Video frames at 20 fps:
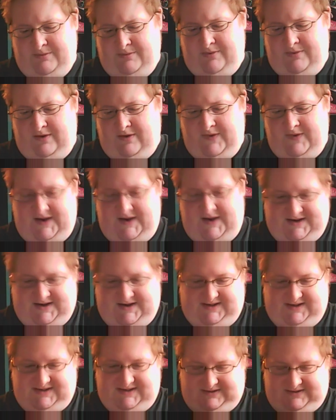ball that I
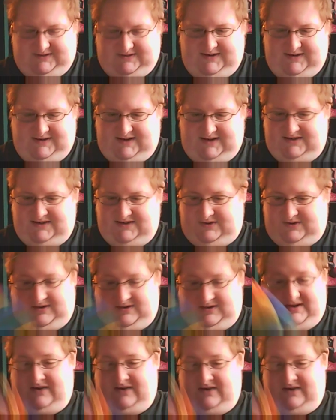need to get started.